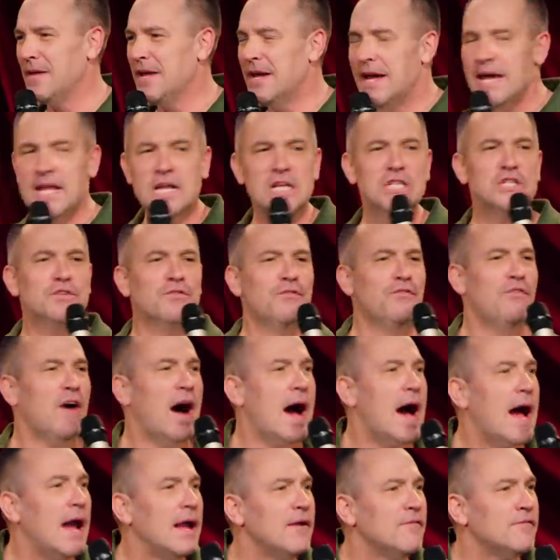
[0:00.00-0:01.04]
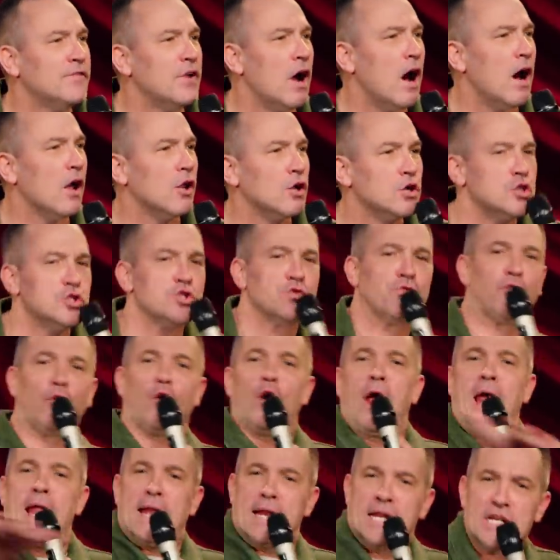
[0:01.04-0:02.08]
It is $5
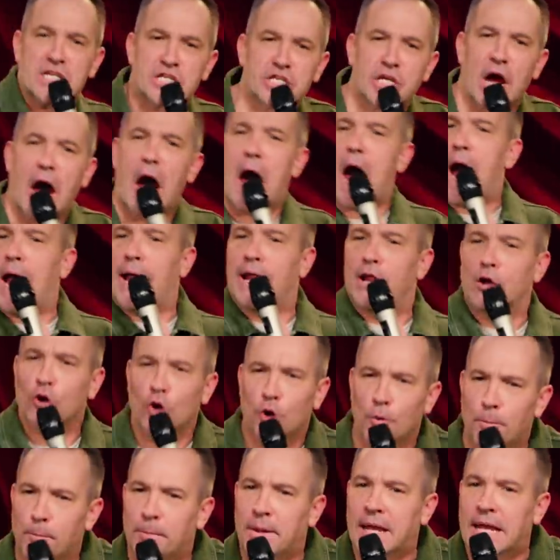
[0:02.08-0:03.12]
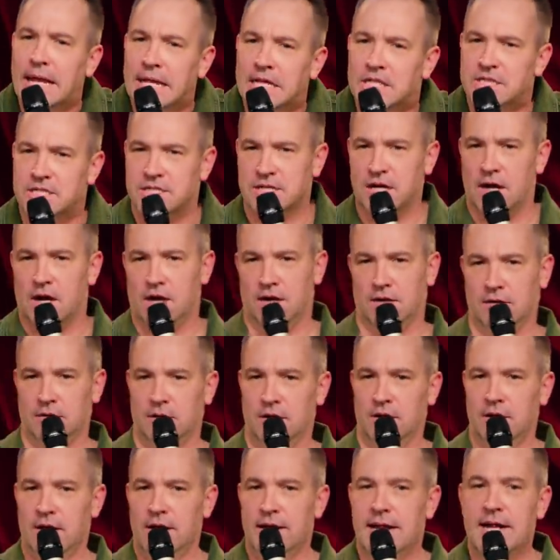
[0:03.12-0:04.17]
for an entire pizza.
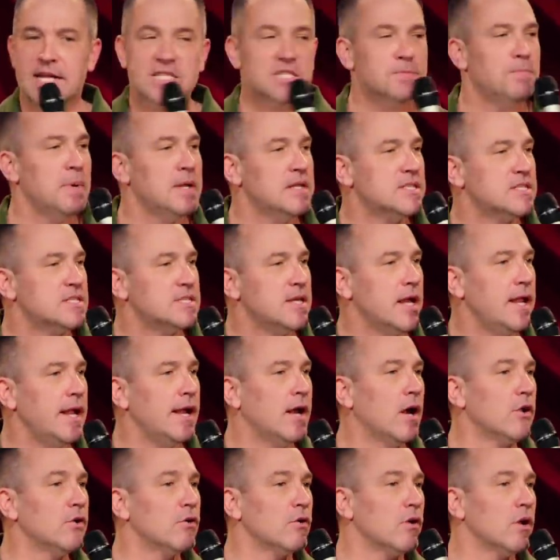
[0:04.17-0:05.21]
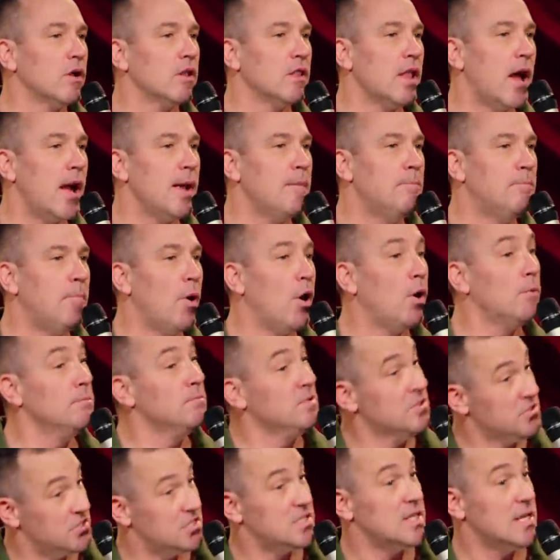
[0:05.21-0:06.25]
It's been sitting under a light bulb
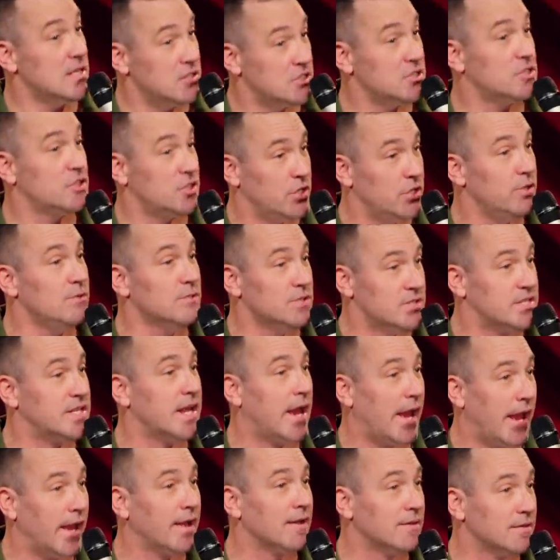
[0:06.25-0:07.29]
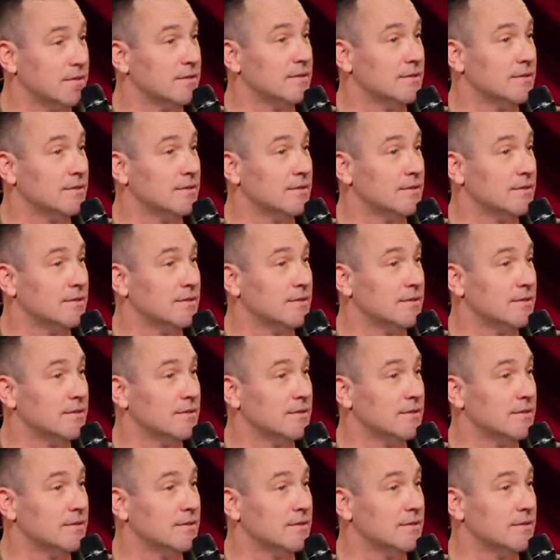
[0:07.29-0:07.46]
since Tuesday.